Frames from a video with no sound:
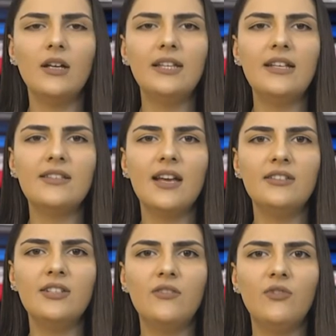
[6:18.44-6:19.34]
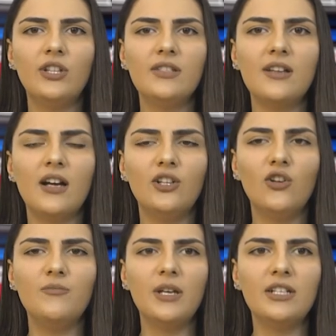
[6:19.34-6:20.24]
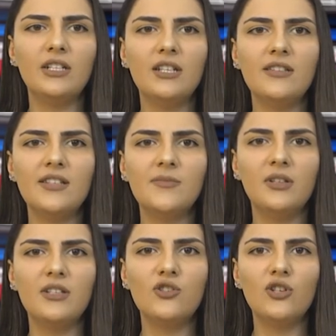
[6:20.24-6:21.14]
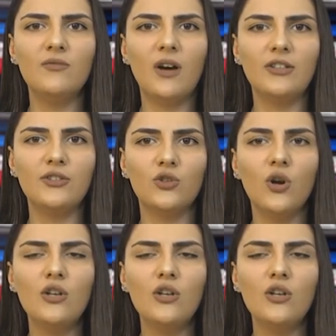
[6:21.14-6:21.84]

The Center for the Study of Middle East is pleased to invite you